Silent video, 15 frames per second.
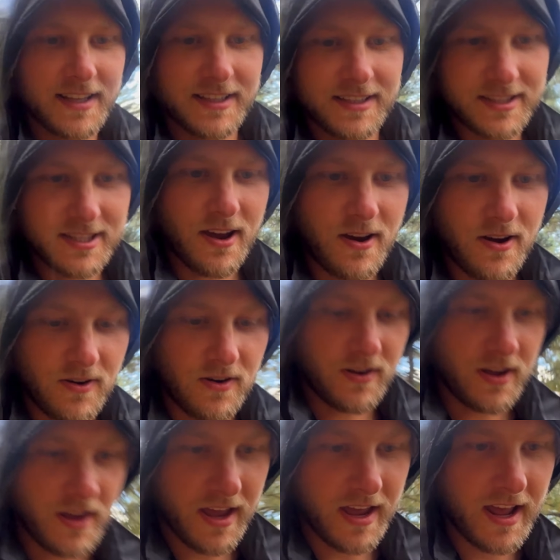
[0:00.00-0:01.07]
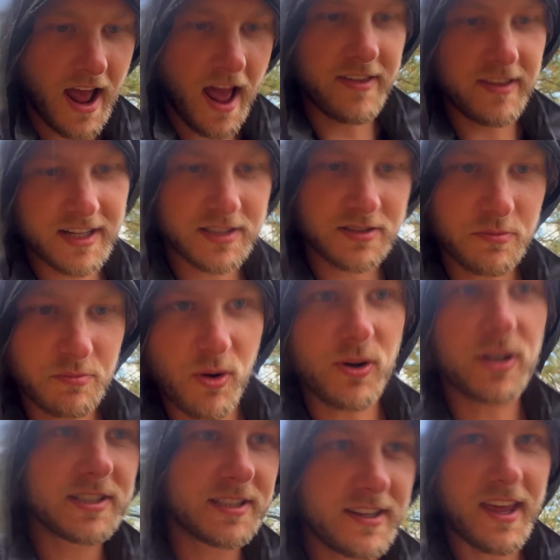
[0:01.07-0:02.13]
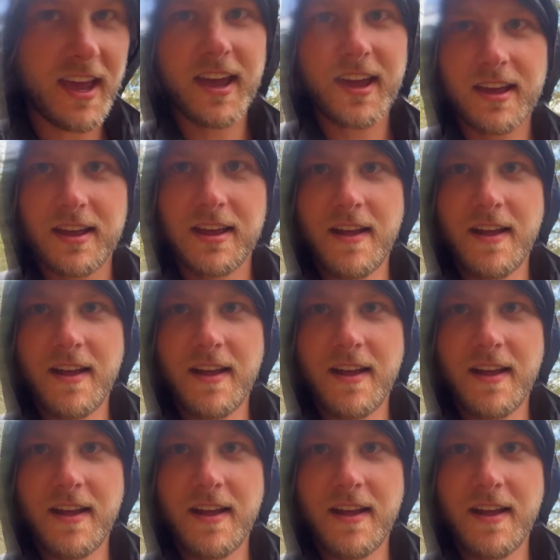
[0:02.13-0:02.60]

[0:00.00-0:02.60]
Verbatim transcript: So I think it's important that